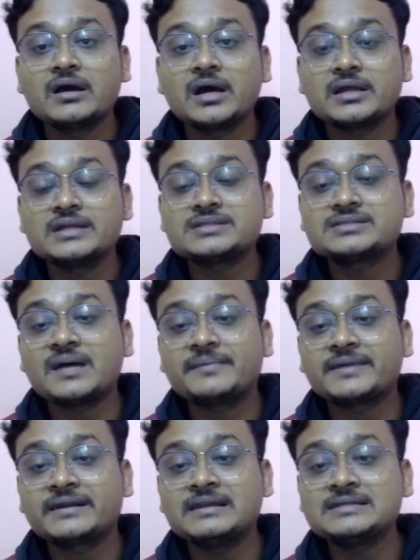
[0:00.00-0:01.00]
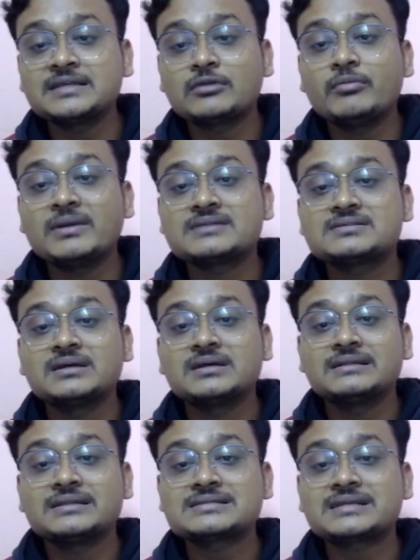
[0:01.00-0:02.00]
Its subtitle is a romance.
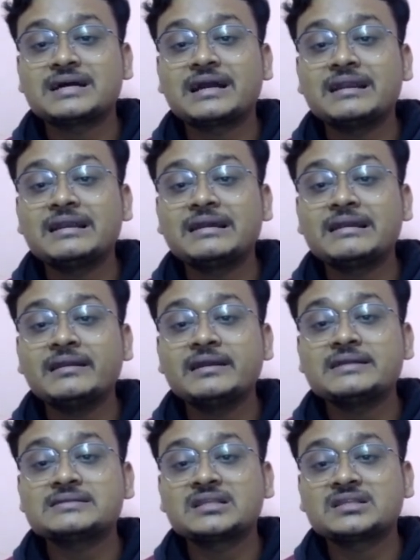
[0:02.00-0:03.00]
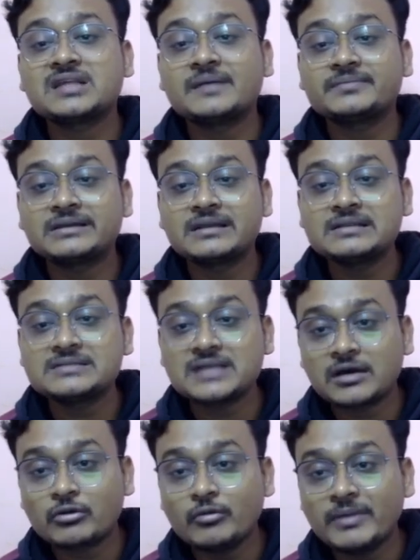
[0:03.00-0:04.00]
The Scarlet Letter, its subtitle is a
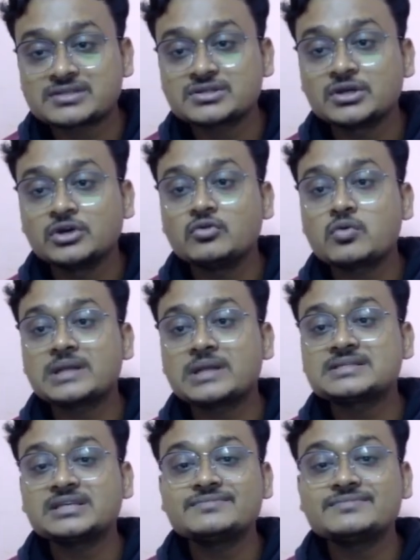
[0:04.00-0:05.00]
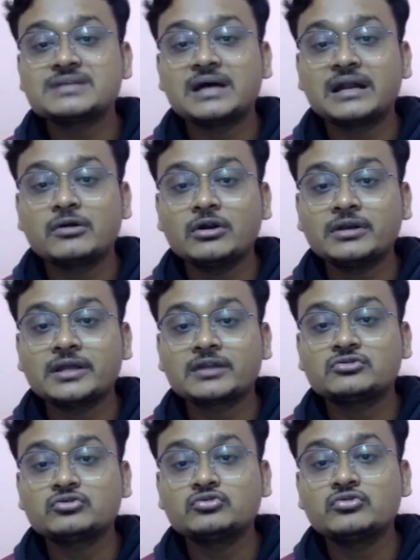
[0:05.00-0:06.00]
romance, who conceives a daughter
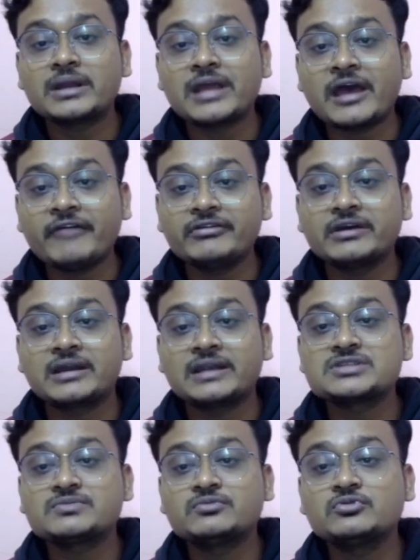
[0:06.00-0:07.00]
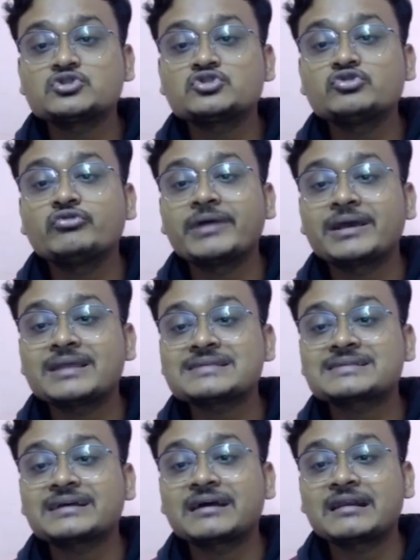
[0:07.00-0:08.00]
through an affair and is forced to wear a
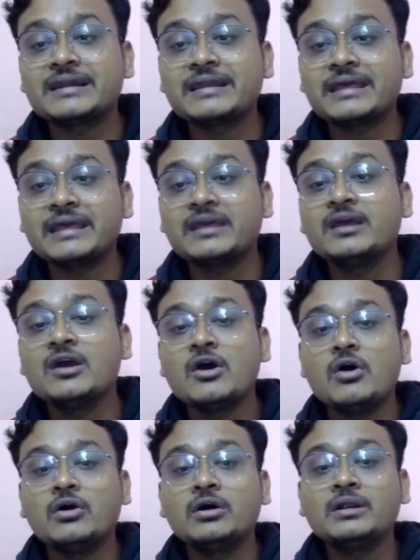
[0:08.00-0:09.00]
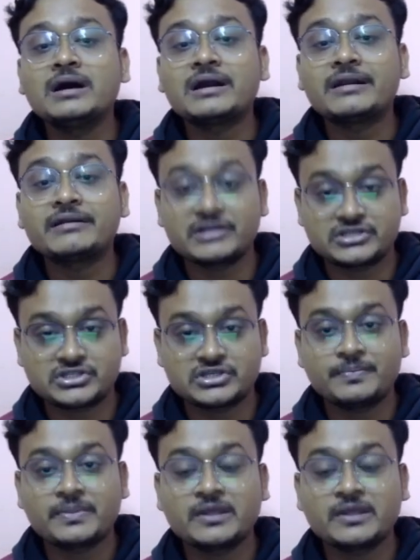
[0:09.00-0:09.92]
scarlet A on her dress.